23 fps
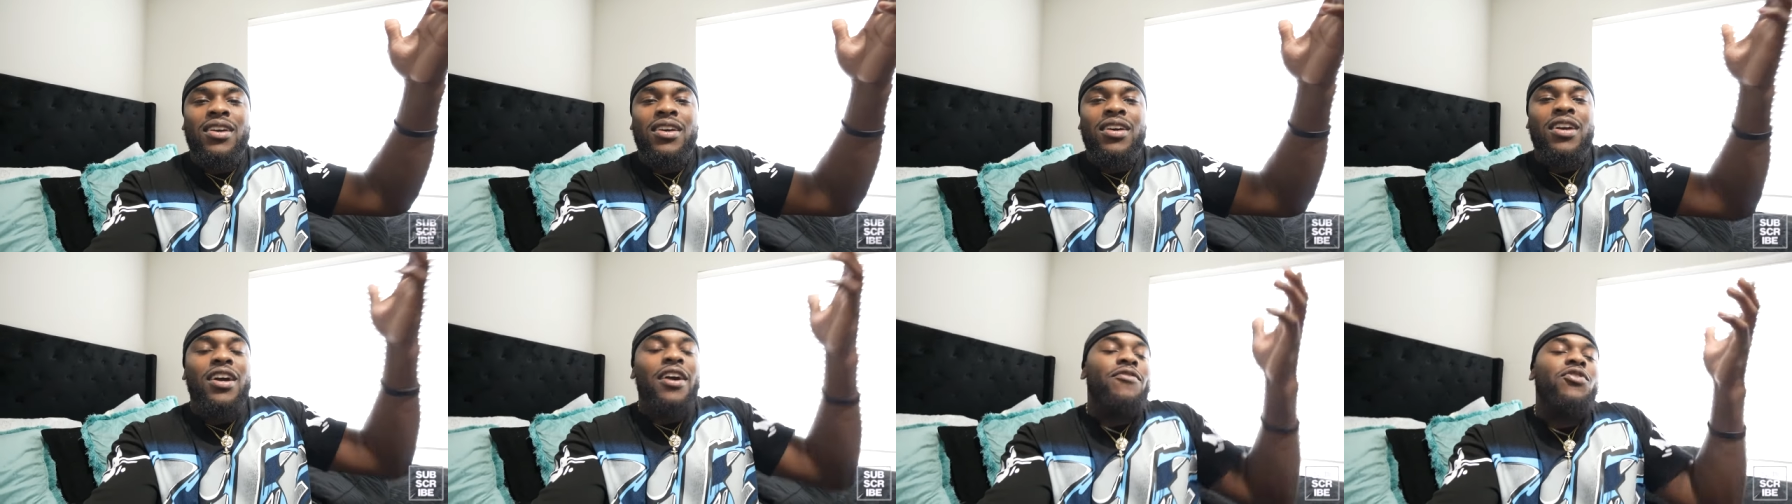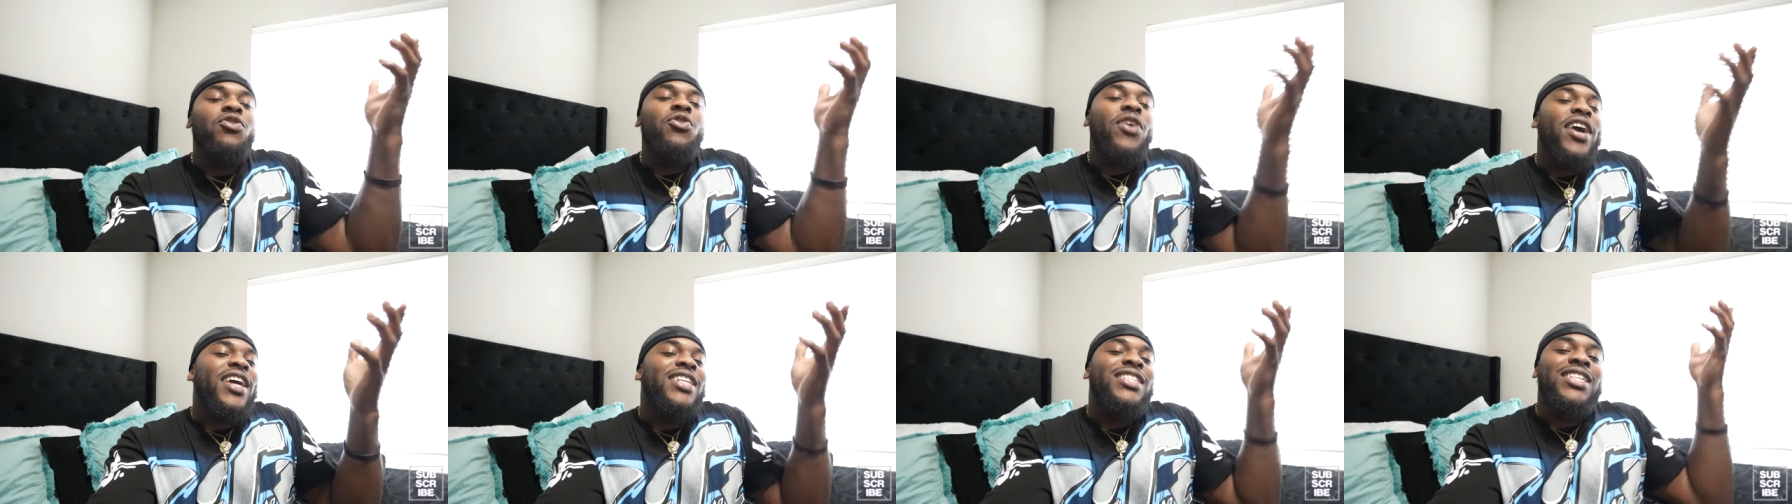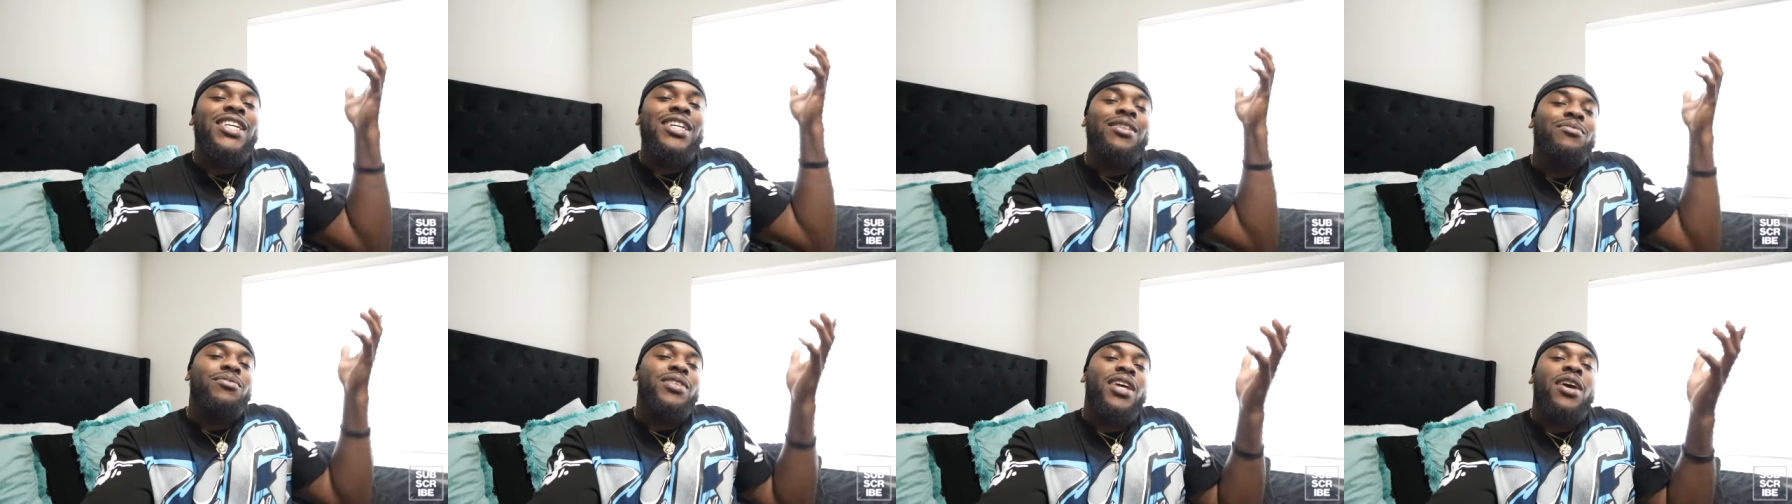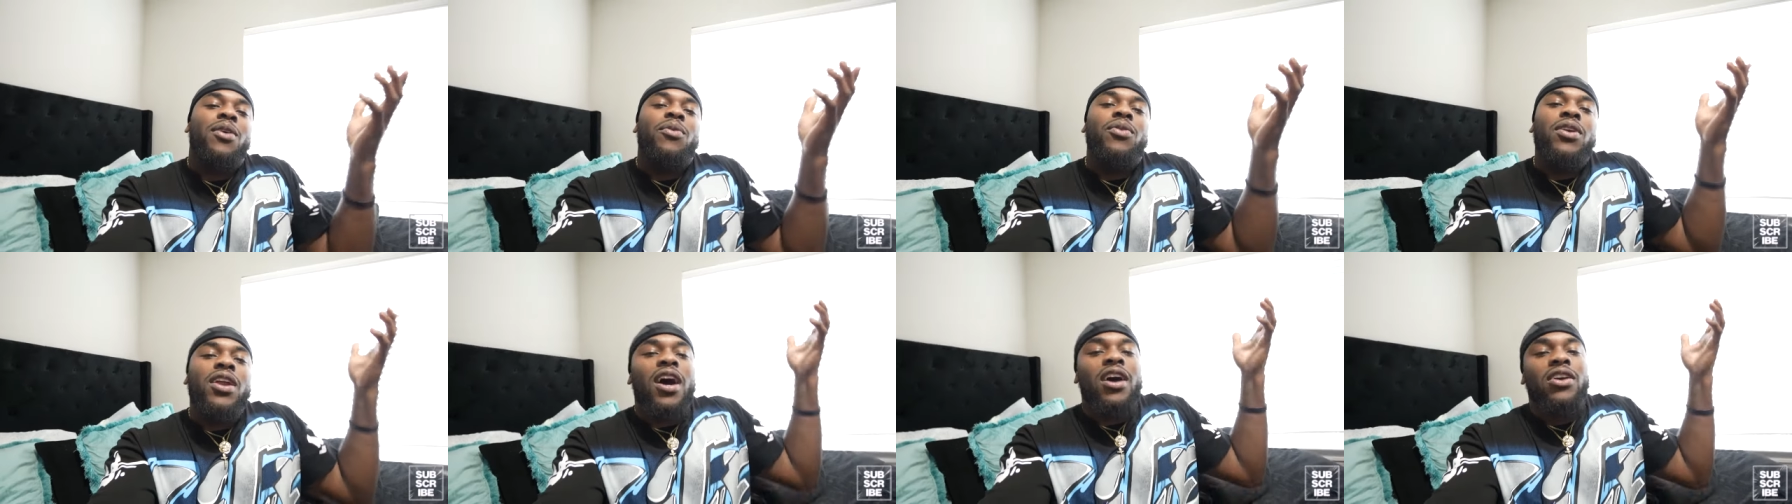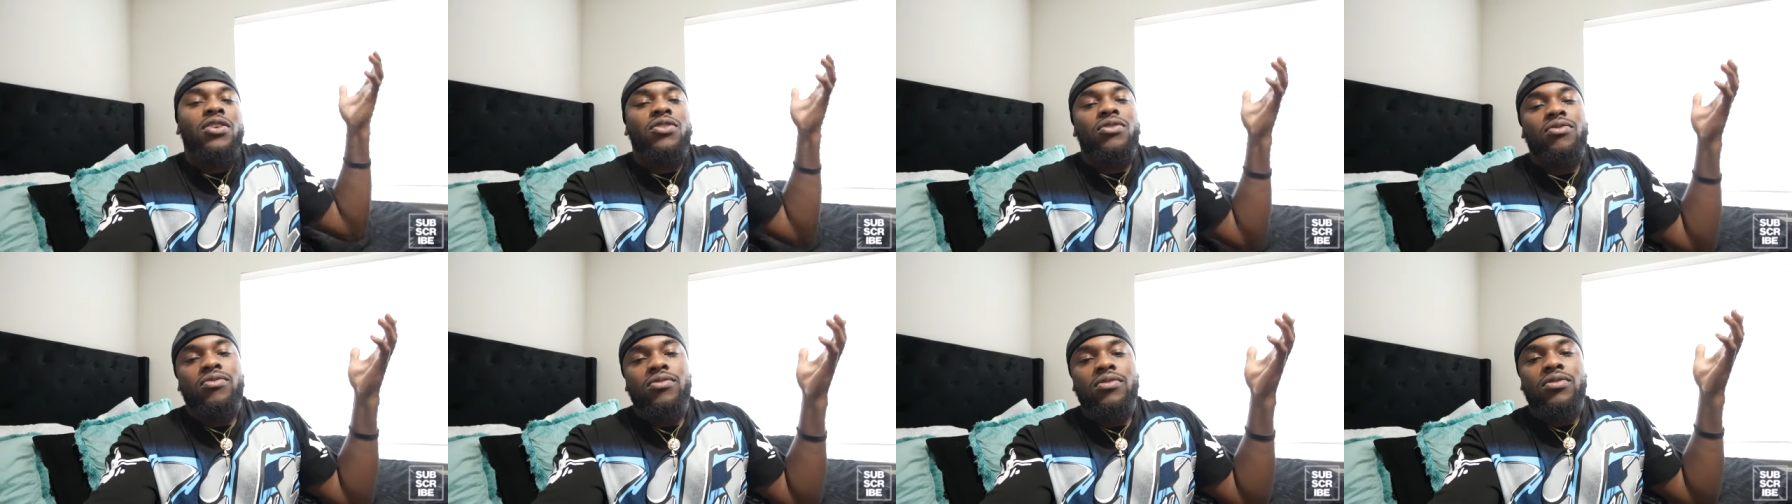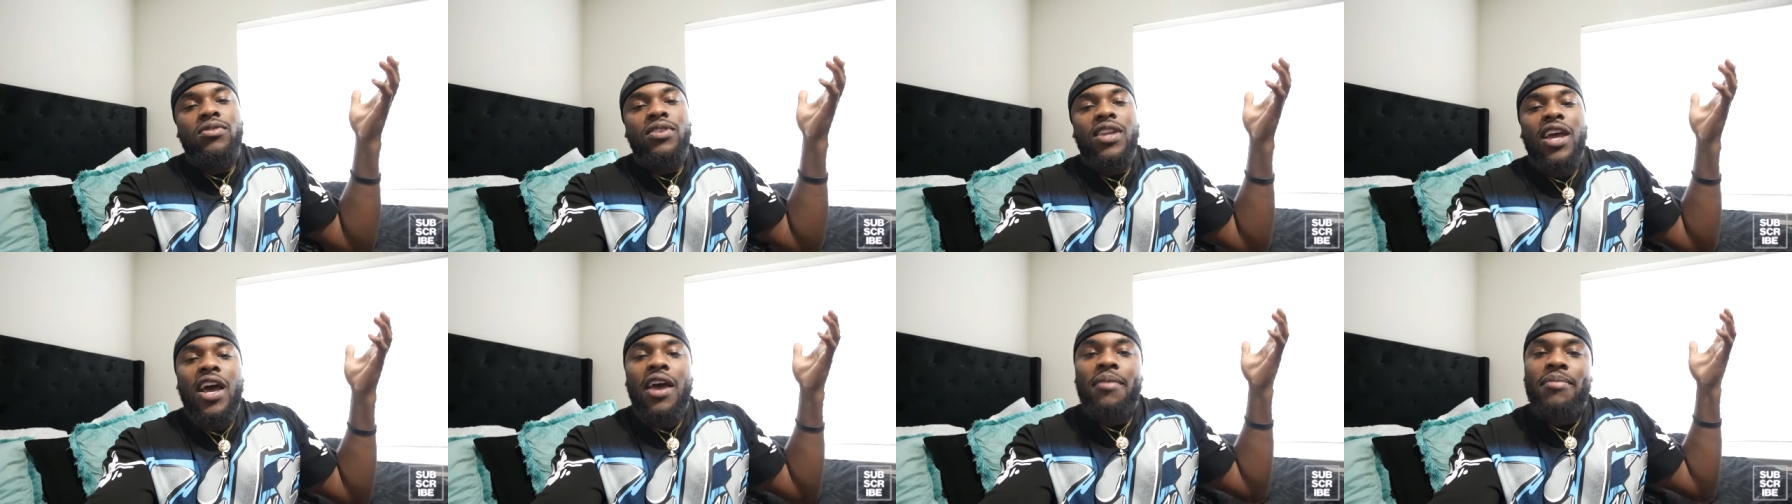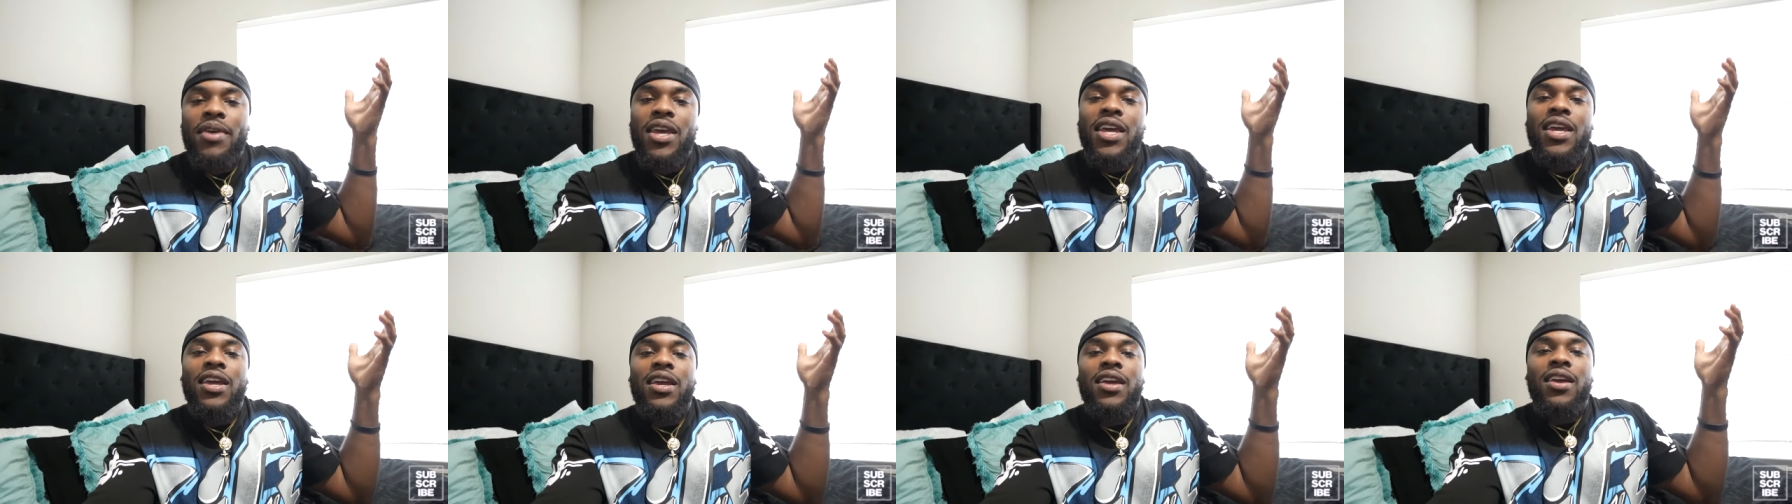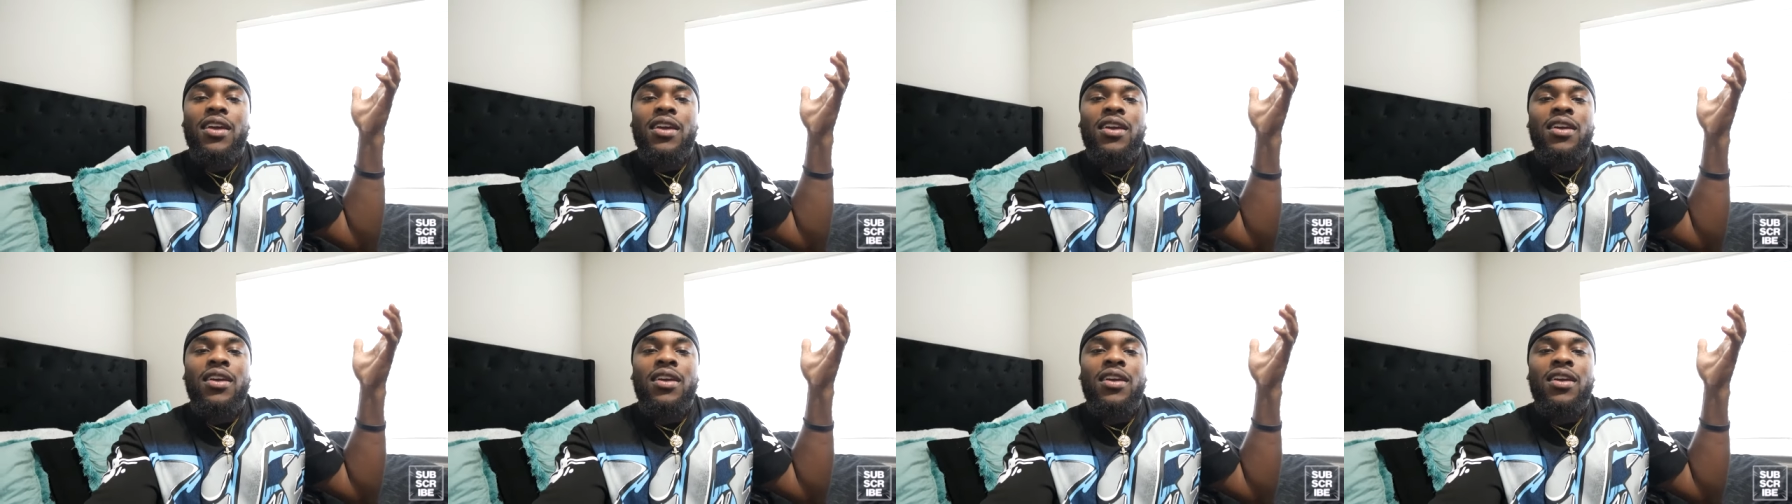Cause if you ain't Team Tae, what are you? Know what I mean?